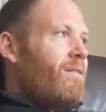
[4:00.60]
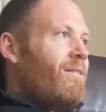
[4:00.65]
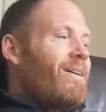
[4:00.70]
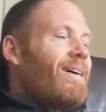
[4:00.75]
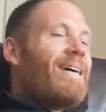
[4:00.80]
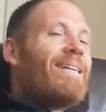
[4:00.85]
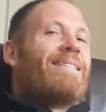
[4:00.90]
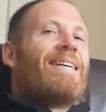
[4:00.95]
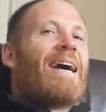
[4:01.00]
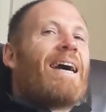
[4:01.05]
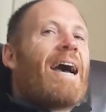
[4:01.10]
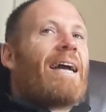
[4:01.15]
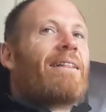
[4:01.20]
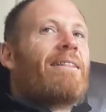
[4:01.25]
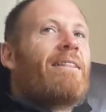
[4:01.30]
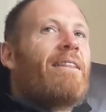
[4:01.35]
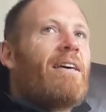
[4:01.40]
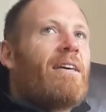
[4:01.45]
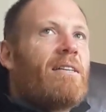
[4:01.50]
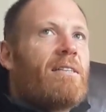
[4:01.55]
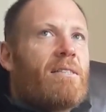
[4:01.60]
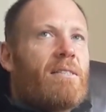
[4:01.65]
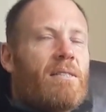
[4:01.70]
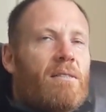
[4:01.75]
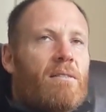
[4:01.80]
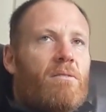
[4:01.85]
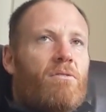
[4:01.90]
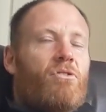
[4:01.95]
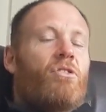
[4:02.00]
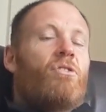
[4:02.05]
attack
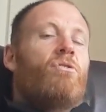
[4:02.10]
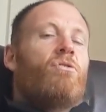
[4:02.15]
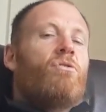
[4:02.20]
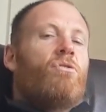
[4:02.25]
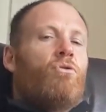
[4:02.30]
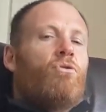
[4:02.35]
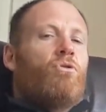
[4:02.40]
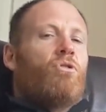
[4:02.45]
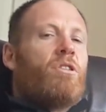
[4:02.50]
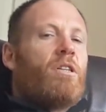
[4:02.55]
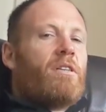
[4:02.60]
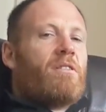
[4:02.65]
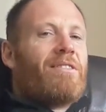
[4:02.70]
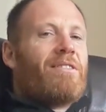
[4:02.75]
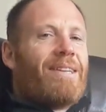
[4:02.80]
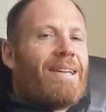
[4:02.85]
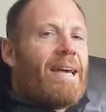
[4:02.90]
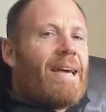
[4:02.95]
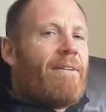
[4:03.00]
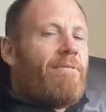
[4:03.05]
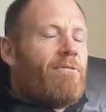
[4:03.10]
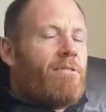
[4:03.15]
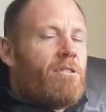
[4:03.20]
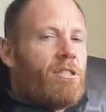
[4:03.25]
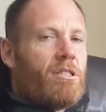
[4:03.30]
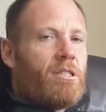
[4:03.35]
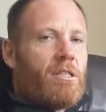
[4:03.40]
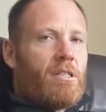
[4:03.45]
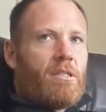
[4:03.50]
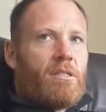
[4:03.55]
this, to use this, to
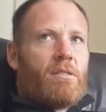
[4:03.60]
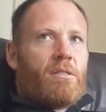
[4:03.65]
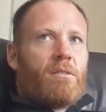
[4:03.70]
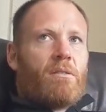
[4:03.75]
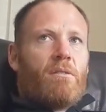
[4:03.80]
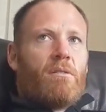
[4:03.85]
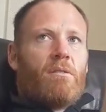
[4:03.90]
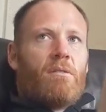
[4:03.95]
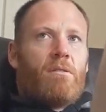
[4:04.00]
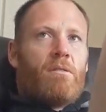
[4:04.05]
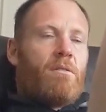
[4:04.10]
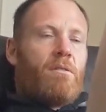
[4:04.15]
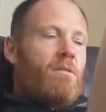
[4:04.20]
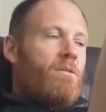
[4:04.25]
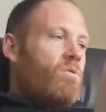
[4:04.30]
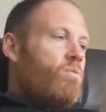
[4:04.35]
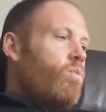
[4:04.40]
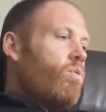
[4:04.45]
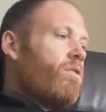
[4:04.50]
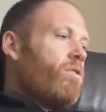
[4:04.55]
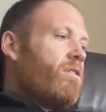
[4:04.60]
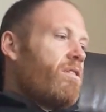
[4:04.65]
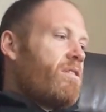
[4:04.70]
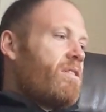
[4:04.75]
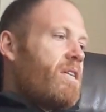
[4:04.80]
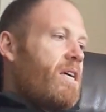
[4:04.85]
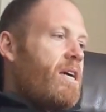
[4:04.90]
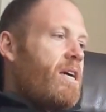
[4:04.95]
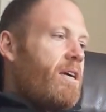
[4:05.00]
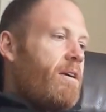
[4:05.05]
leverage this. It's one and the
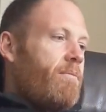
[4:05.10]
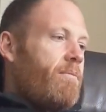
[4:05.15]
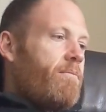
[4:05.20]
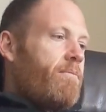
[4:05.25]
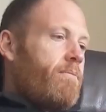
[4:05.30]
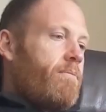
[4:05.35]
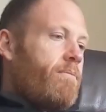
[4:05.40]
same.